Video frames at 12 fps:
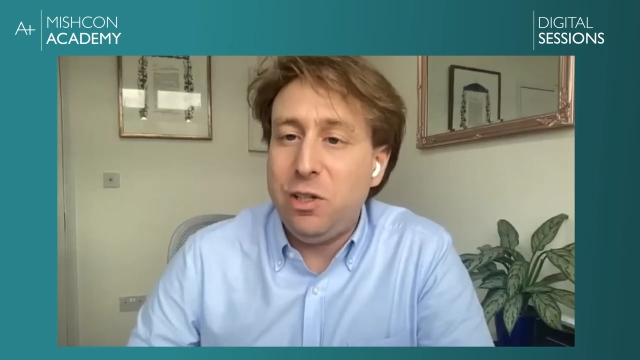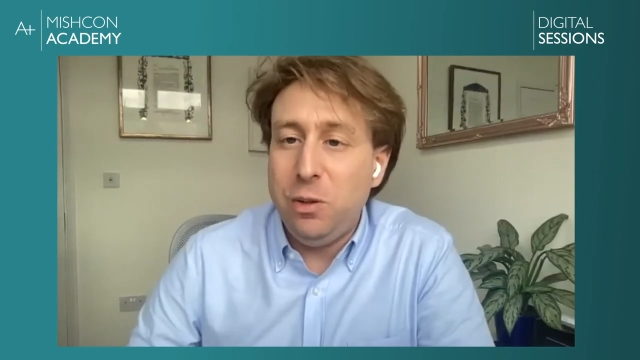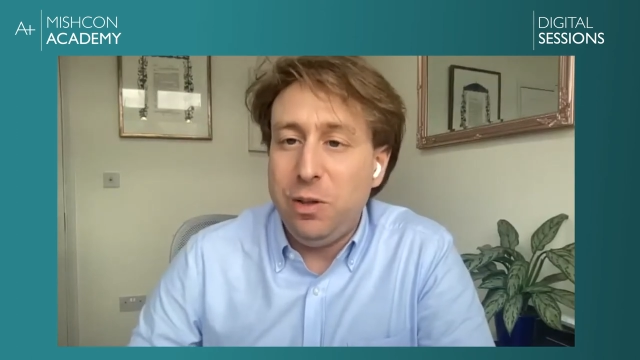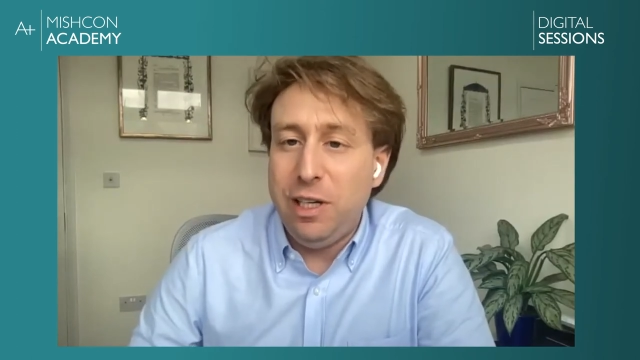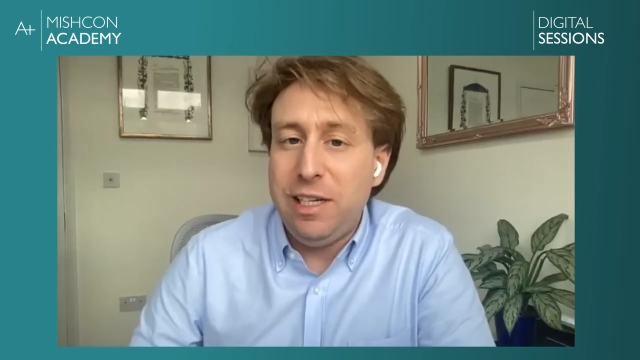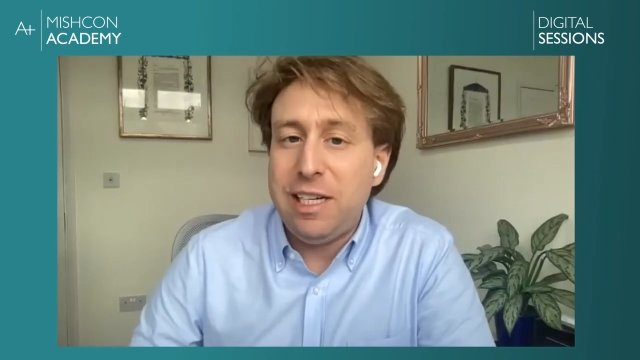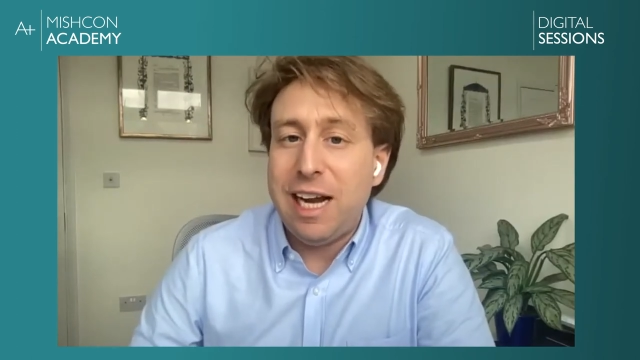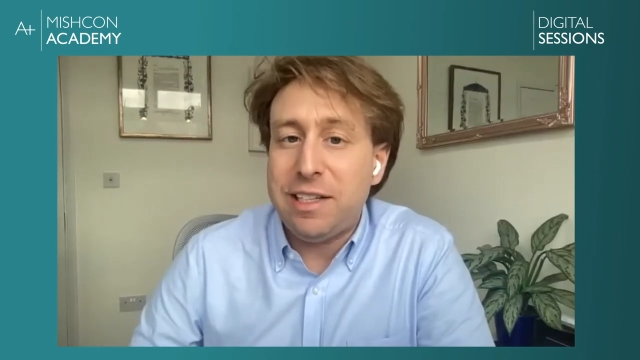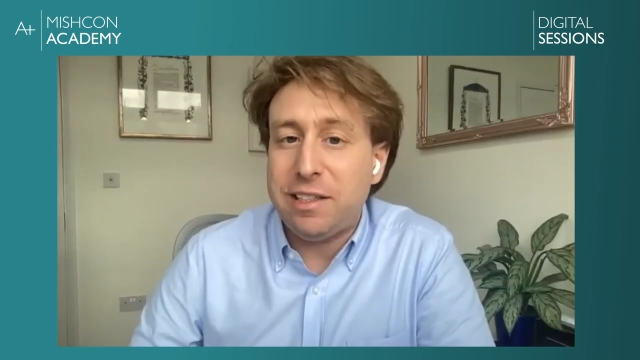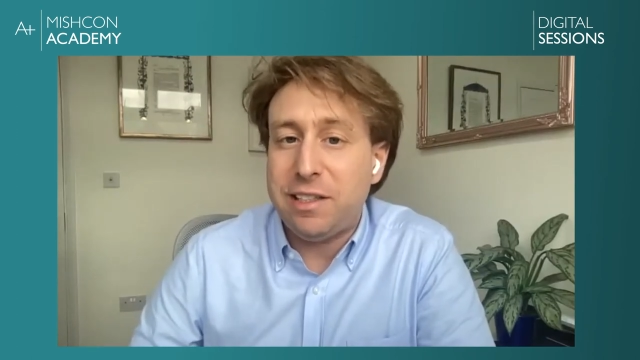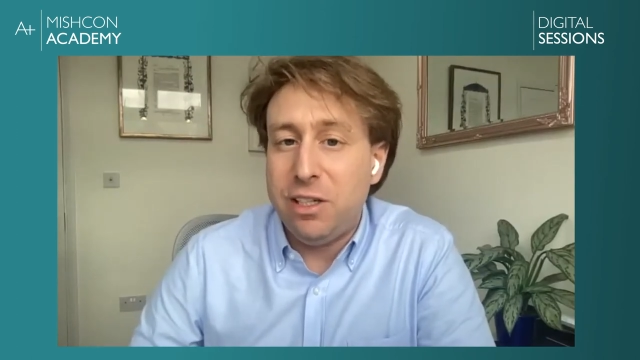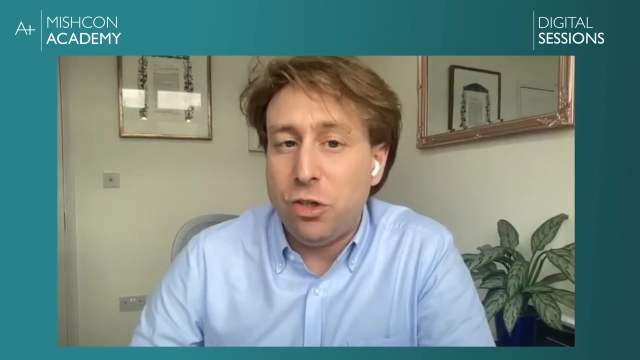to the
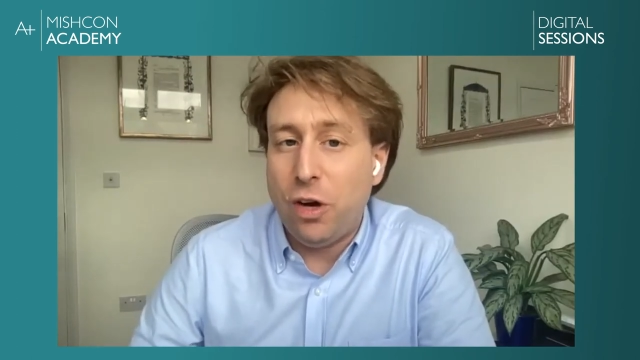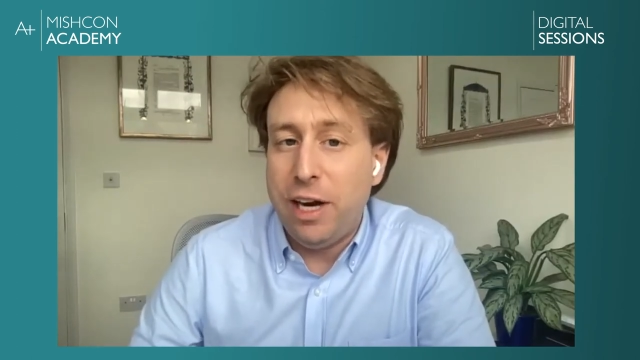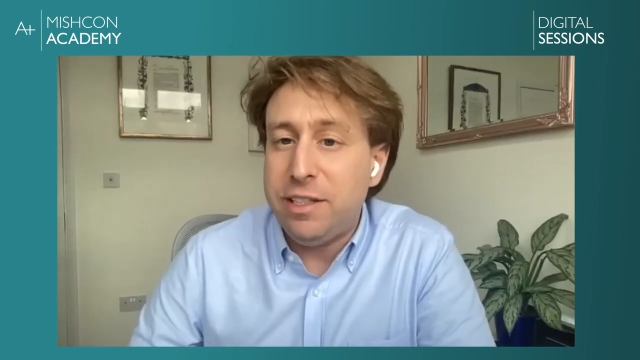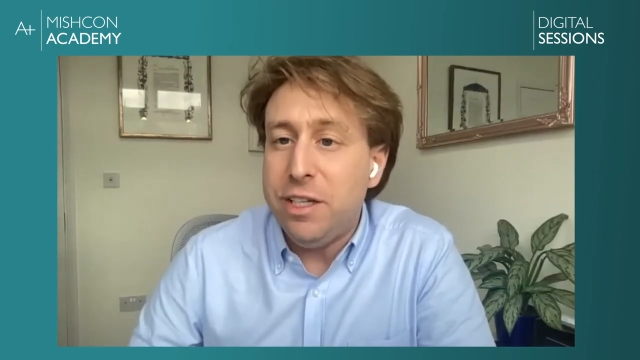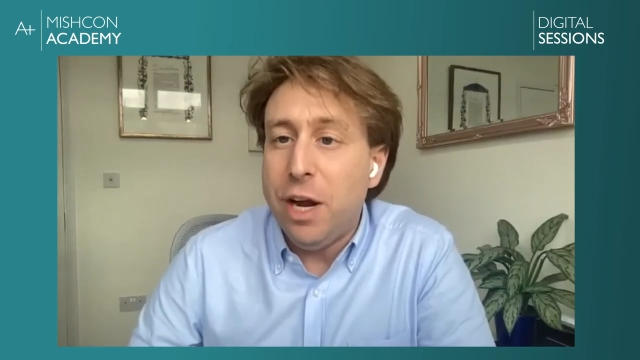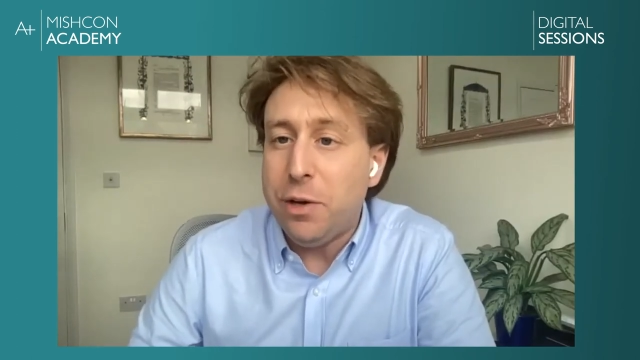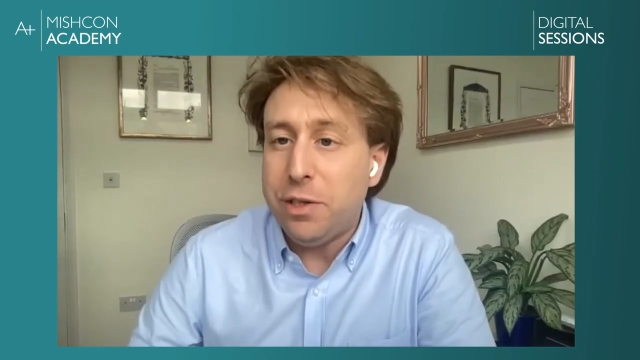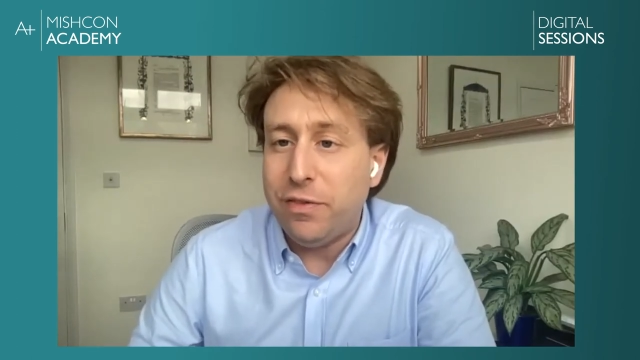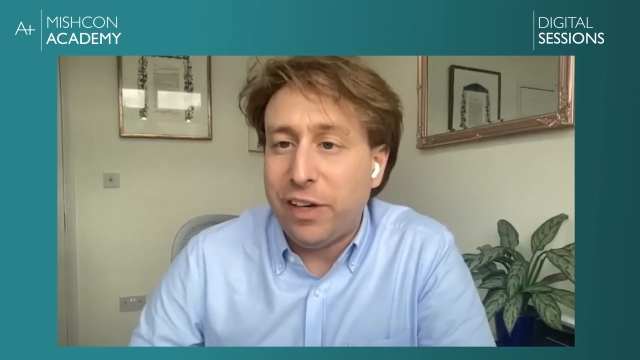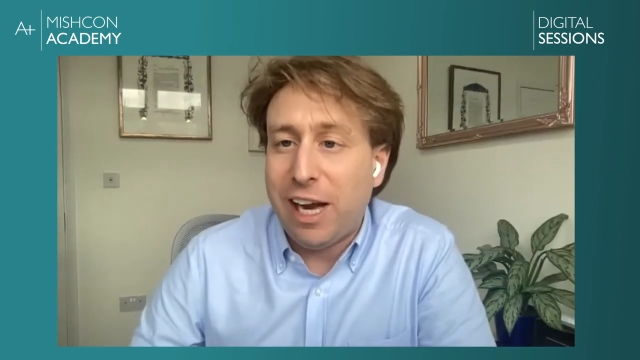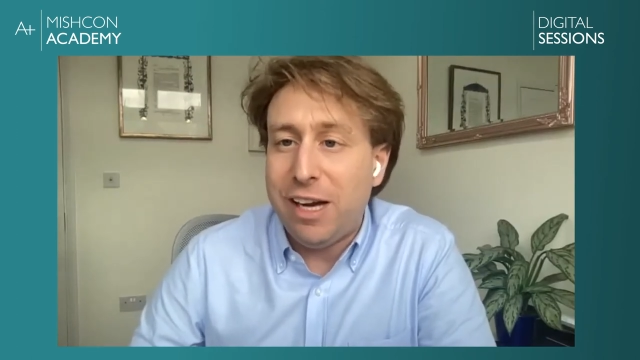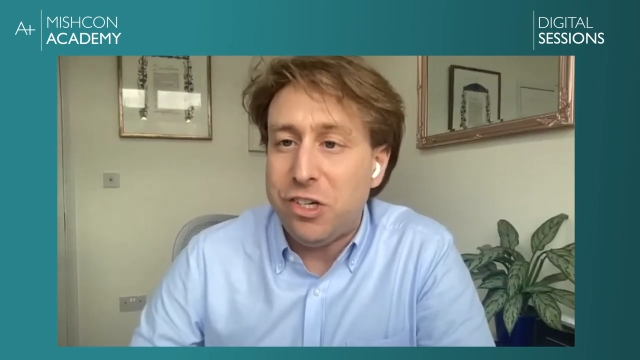test and trace
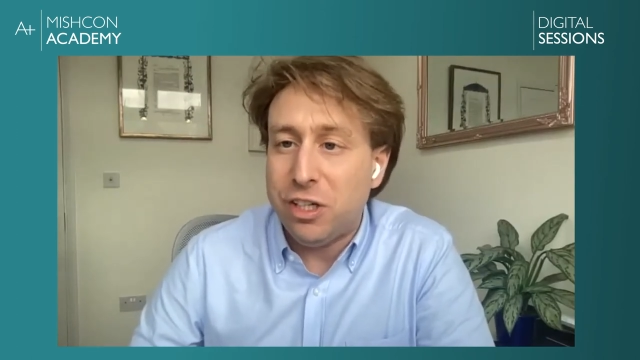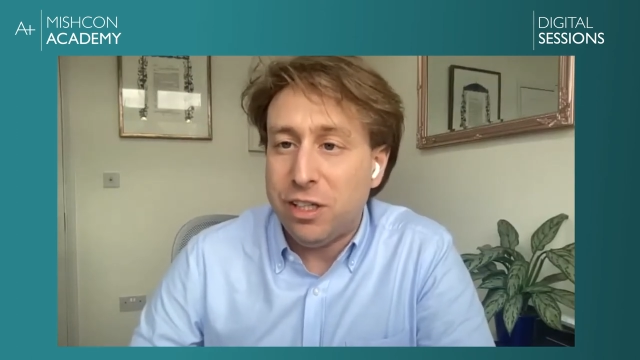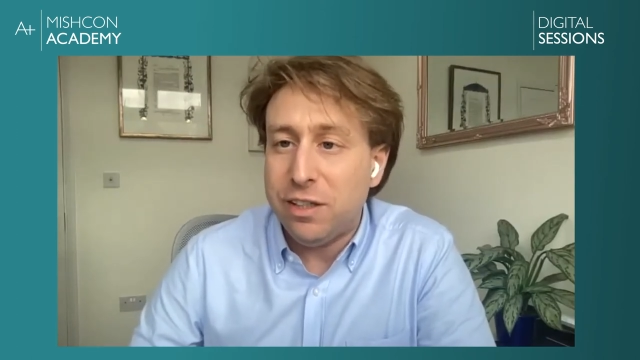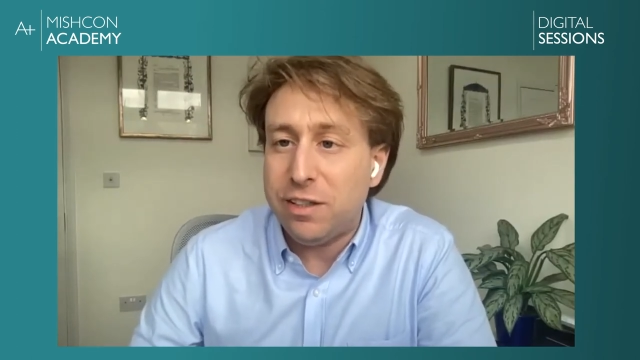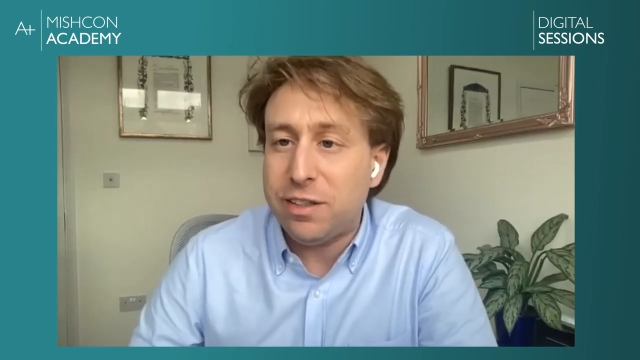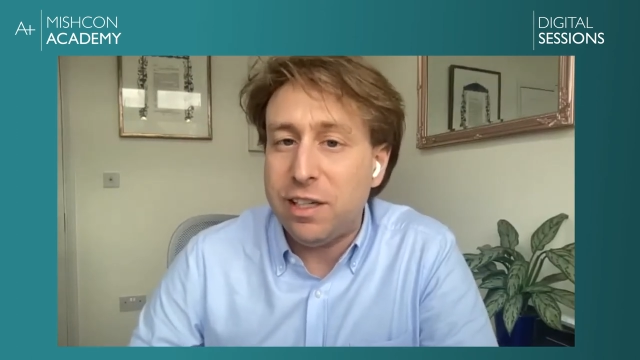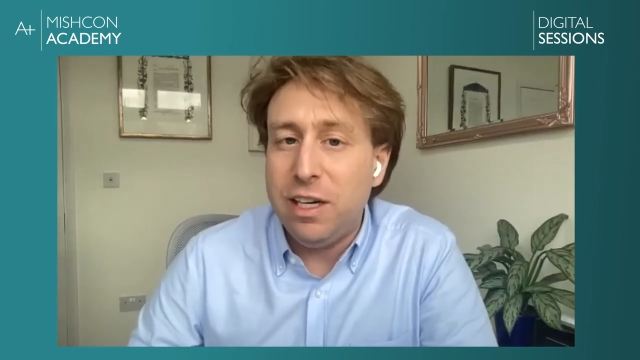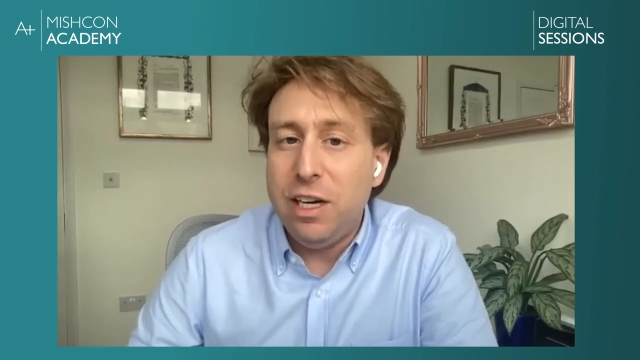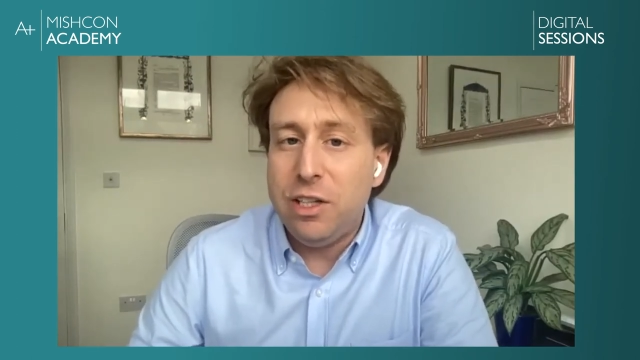notifications,